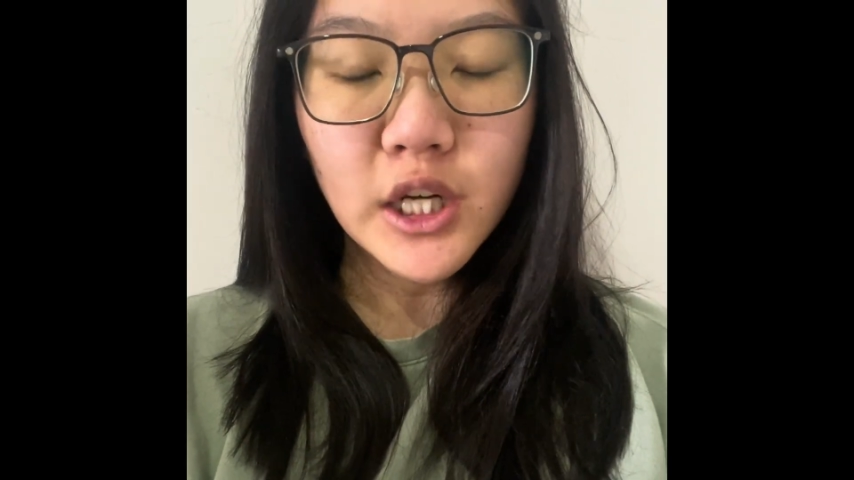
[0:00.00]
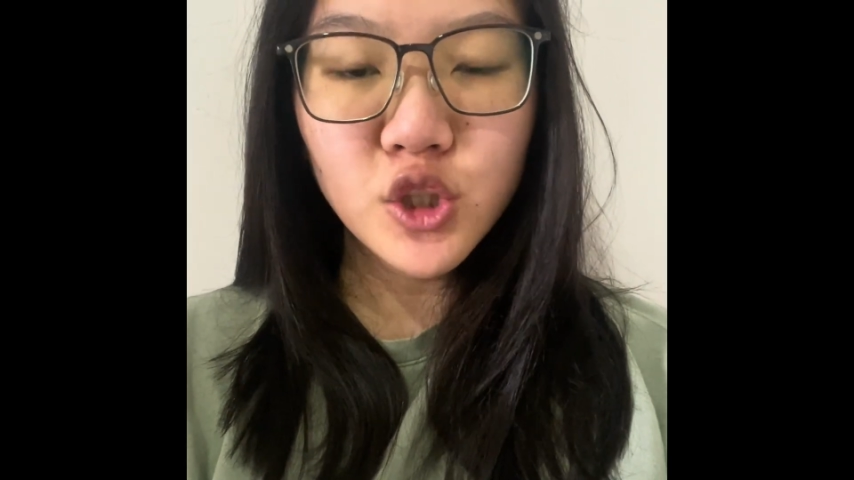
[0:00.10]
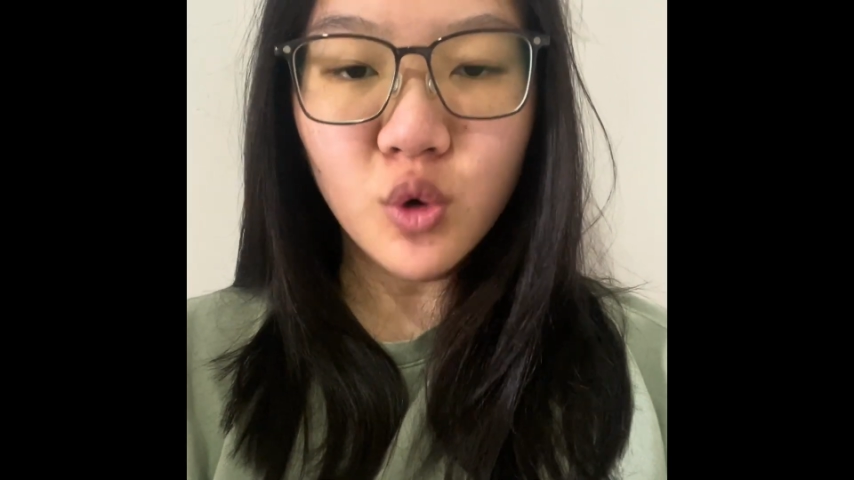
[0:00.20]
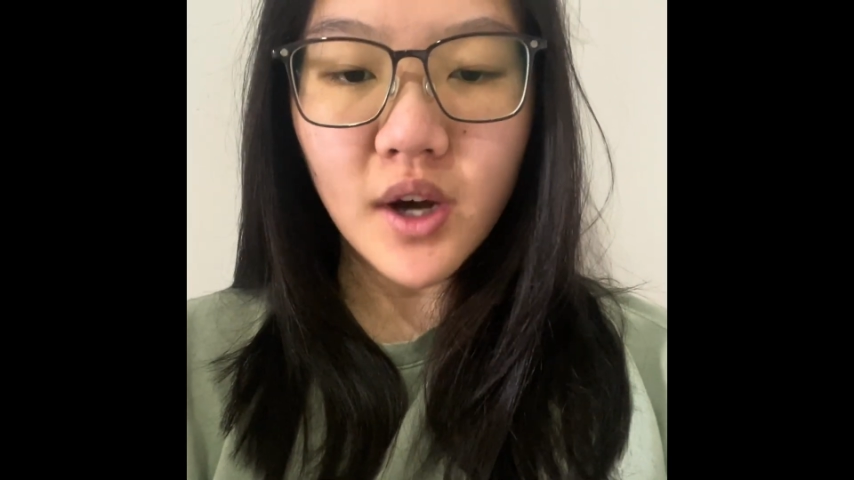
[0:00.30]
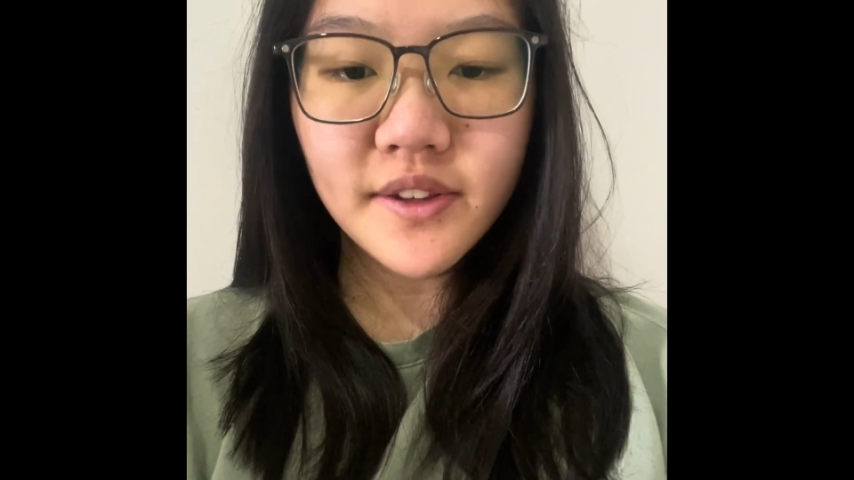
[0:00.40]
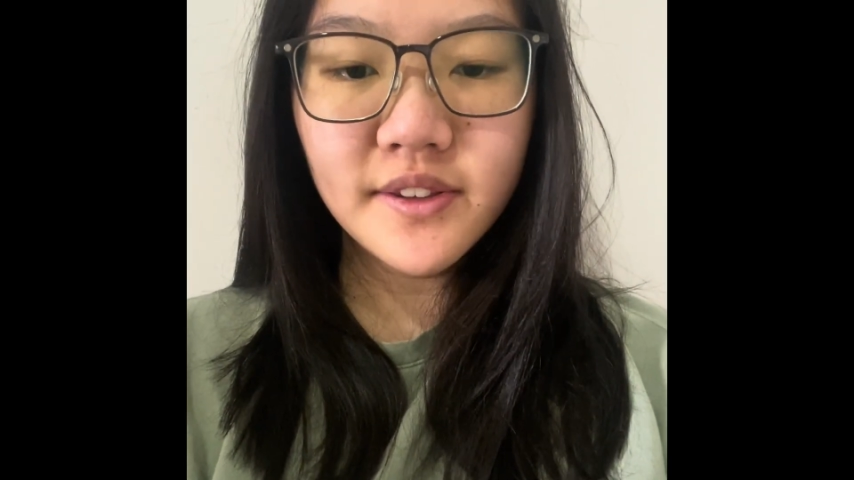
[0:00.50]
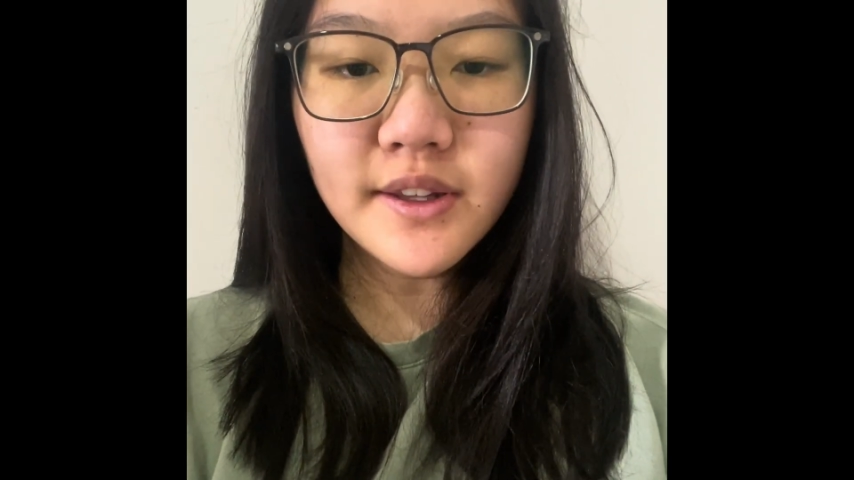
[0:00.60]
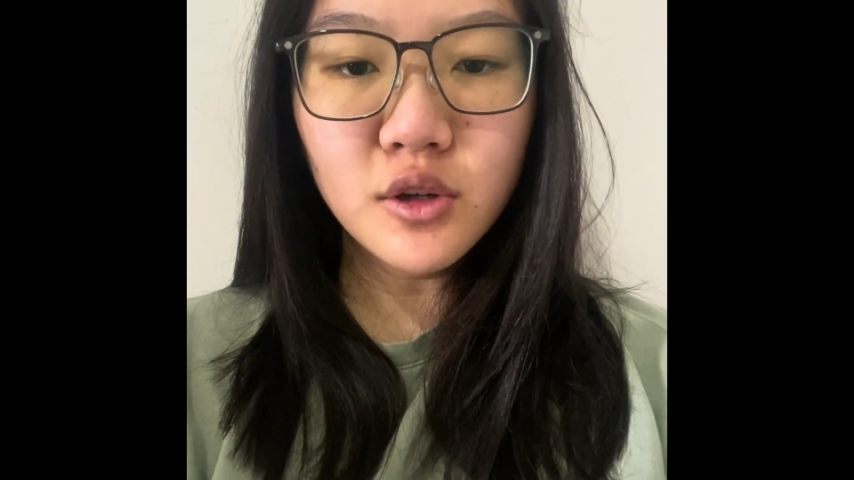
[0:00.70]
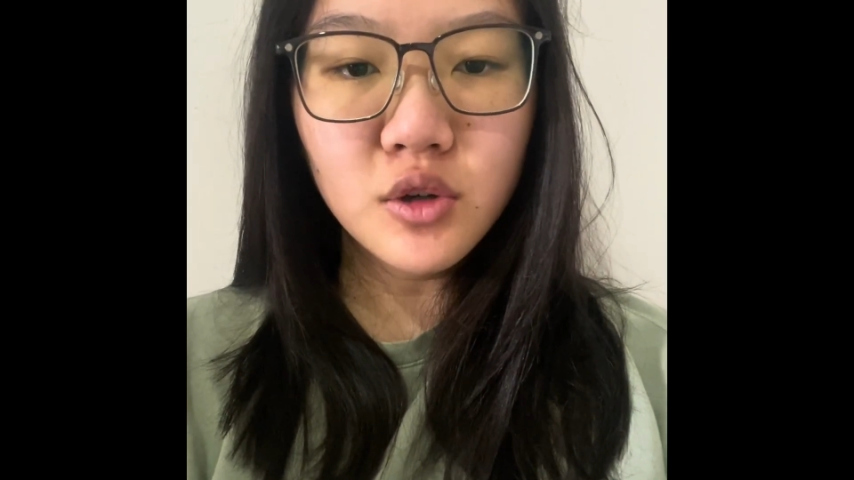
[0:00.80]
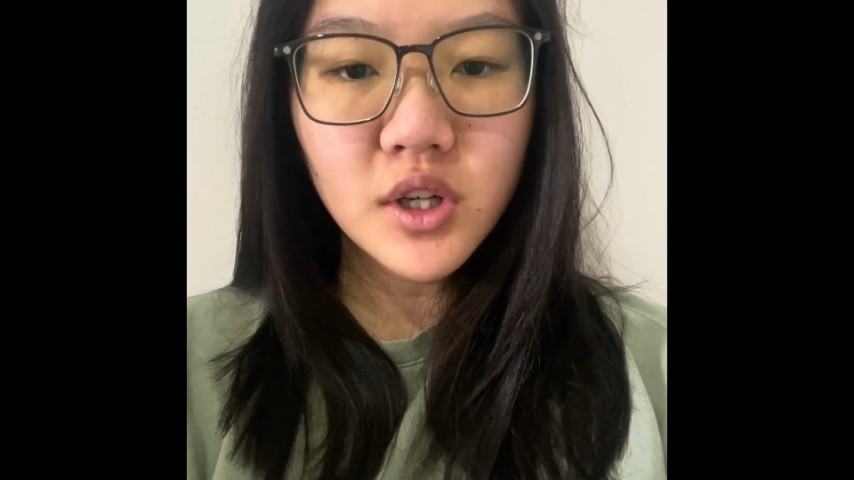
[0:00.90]
you are
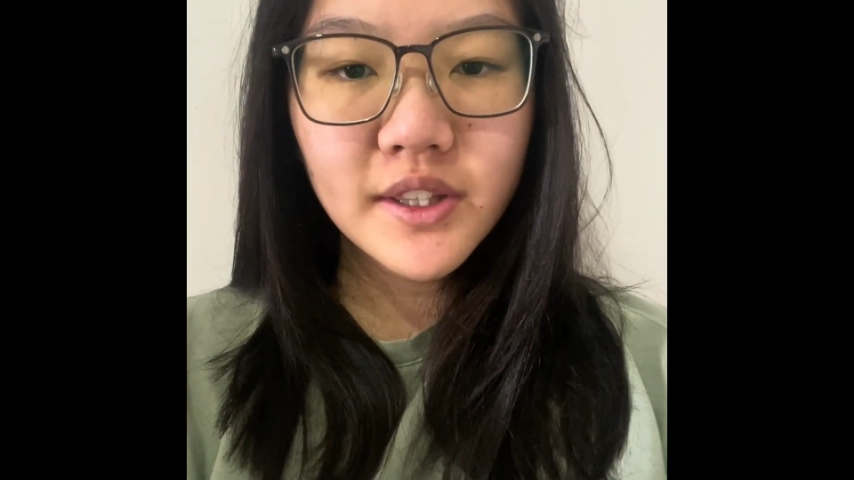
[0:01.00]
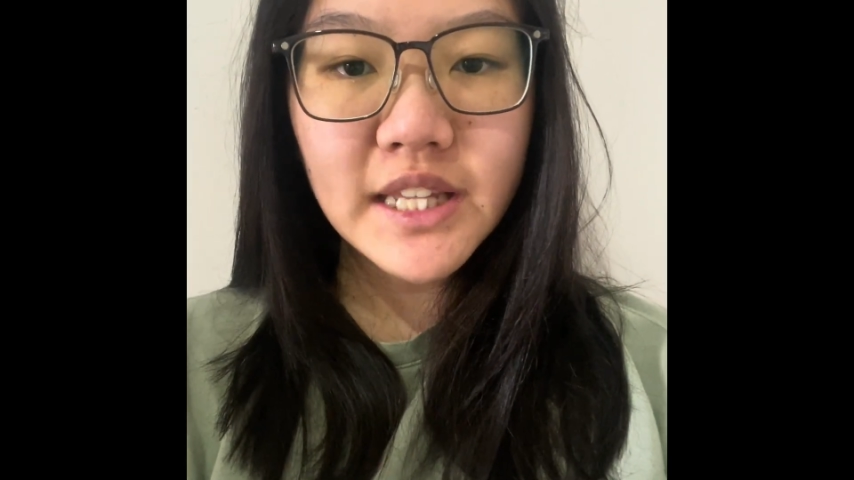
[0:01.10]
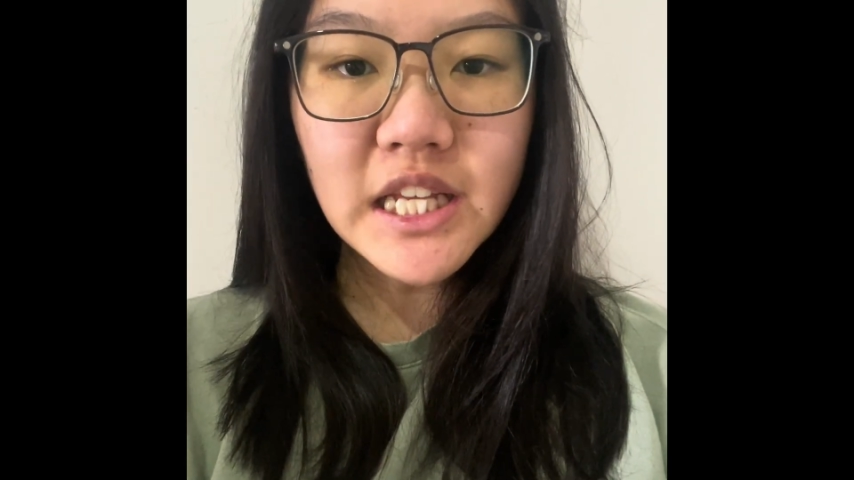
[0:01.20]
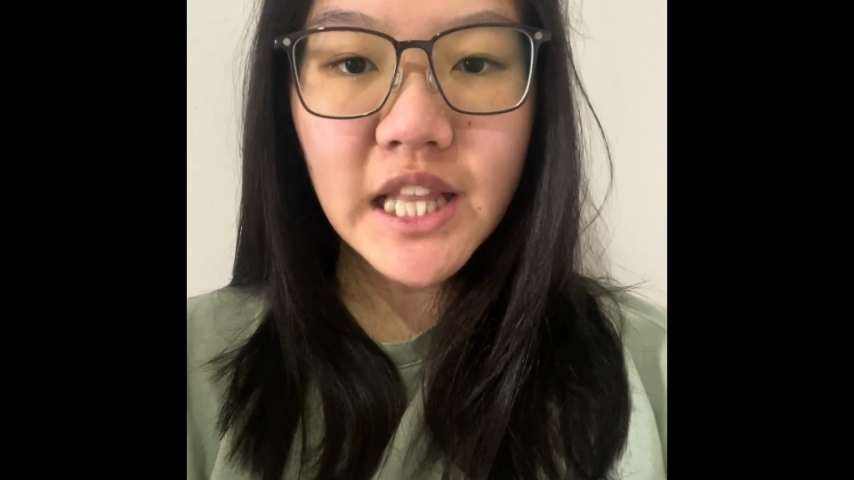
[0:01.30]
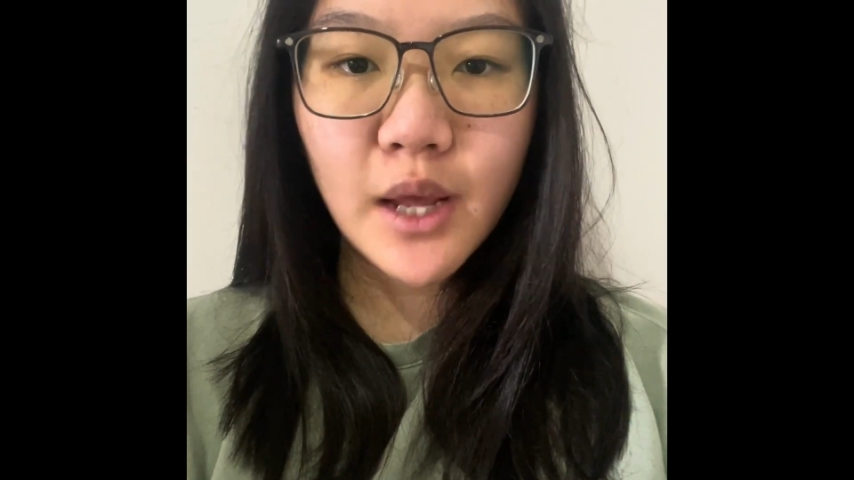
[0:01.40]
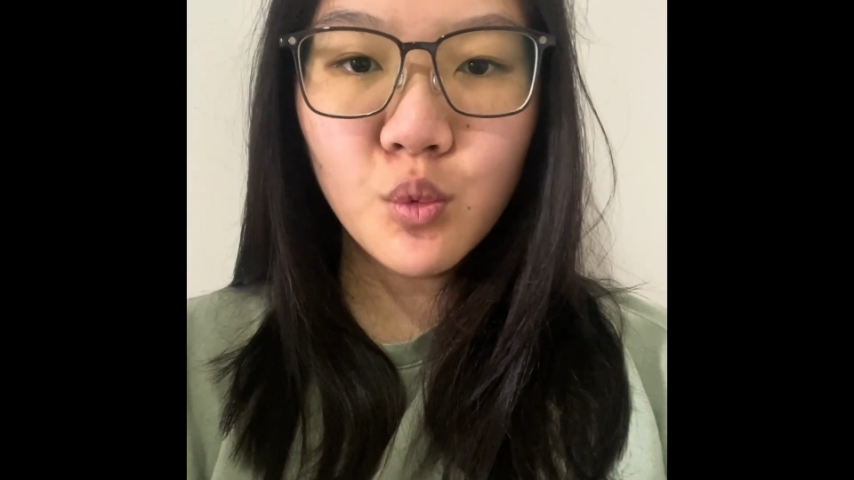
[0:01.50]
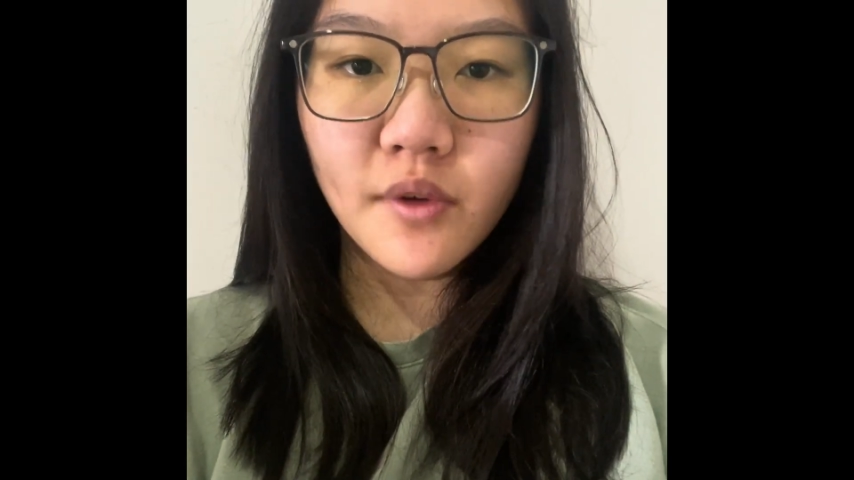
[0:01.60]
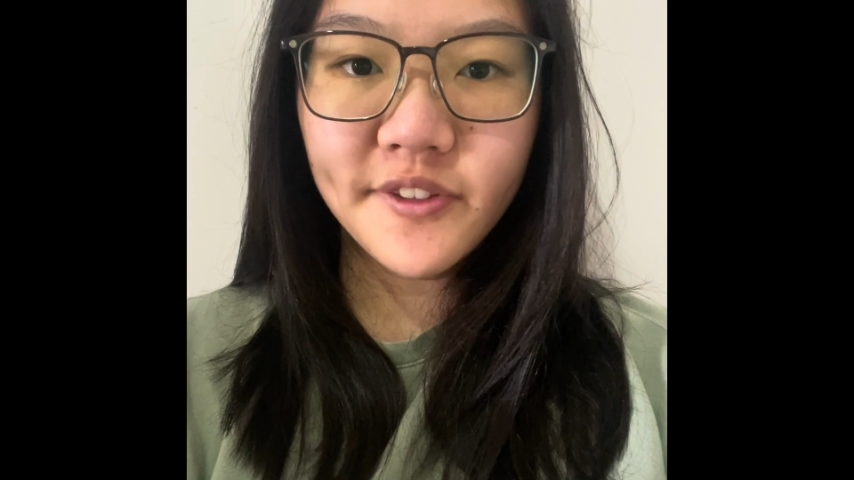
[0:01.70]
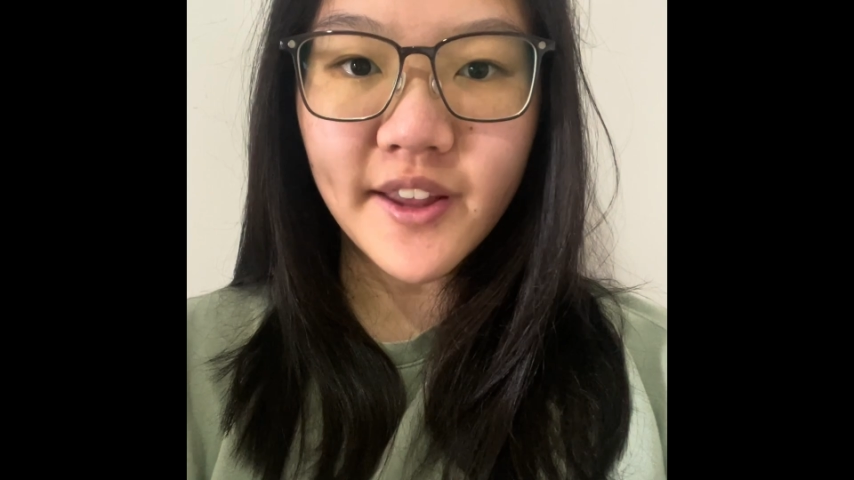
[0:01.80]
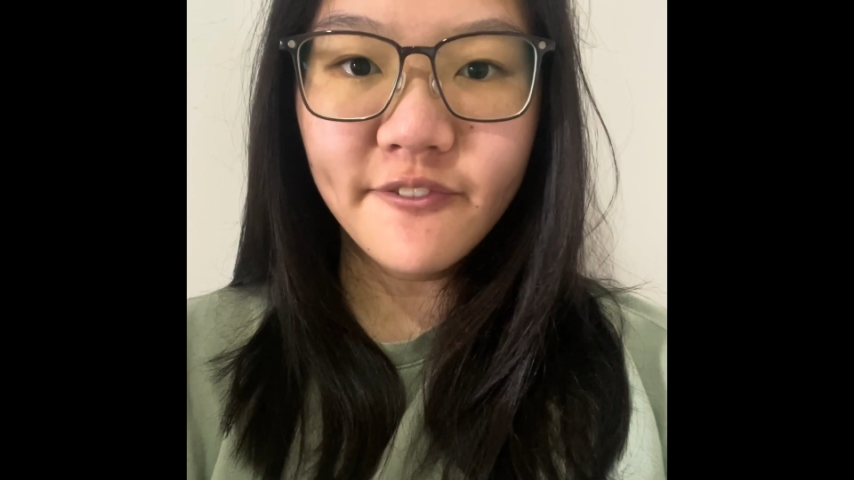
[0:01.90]
still dealing
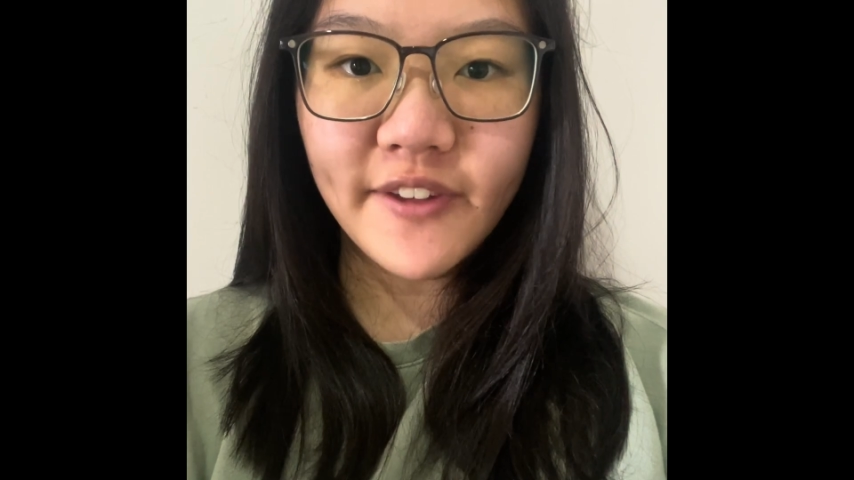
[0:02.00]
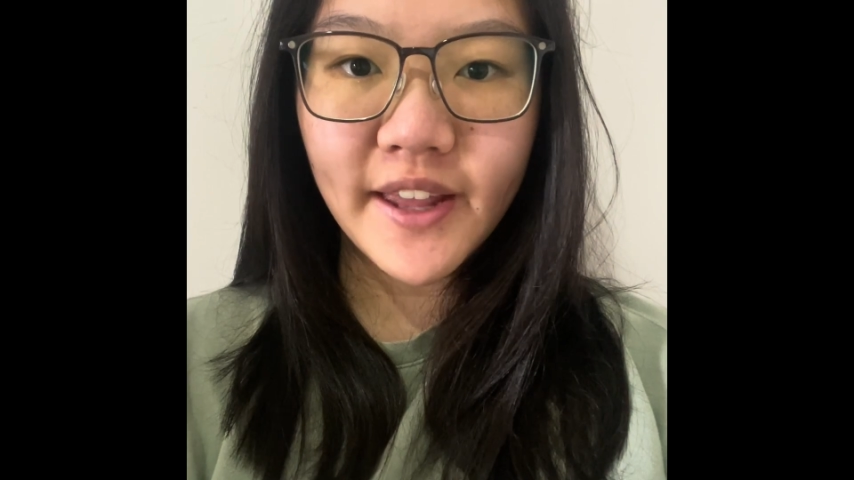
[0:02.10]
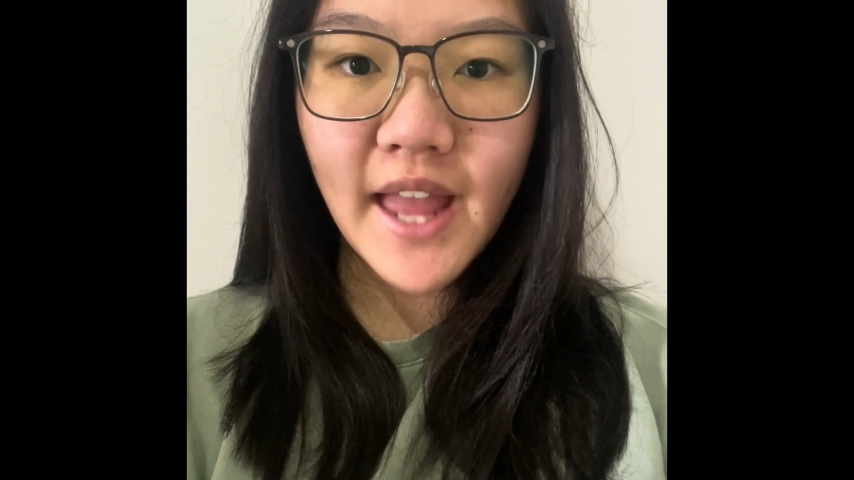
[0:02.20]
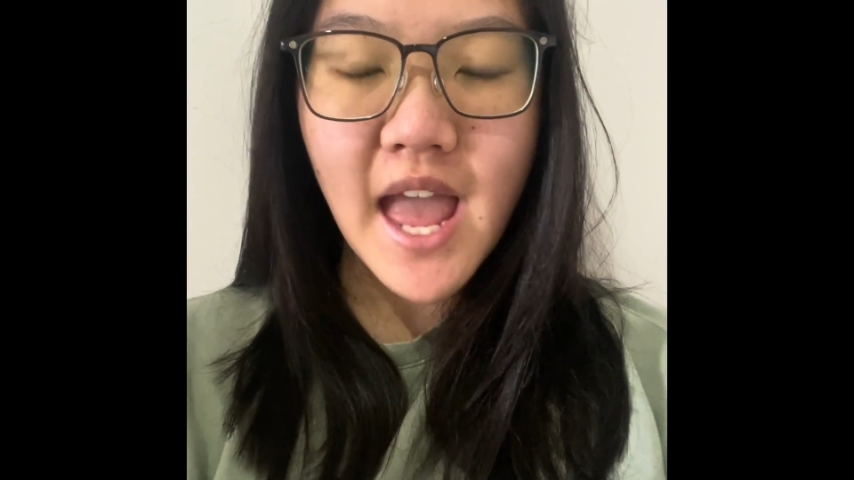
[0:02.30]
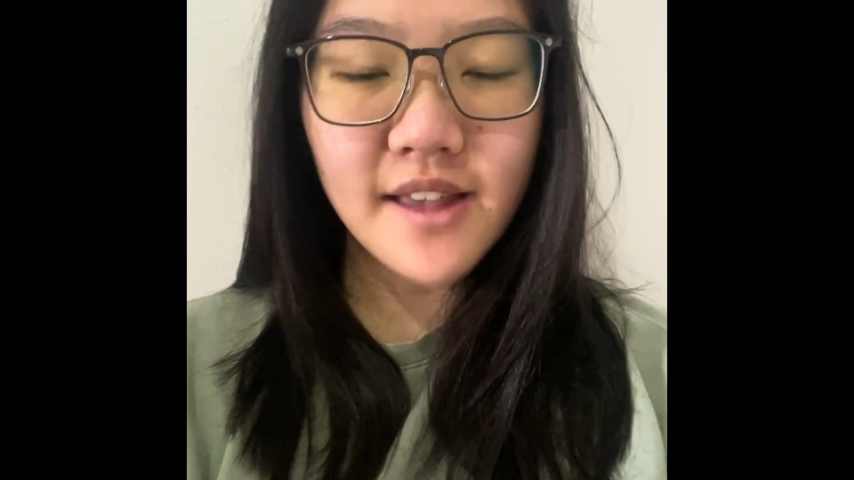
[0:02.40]
with something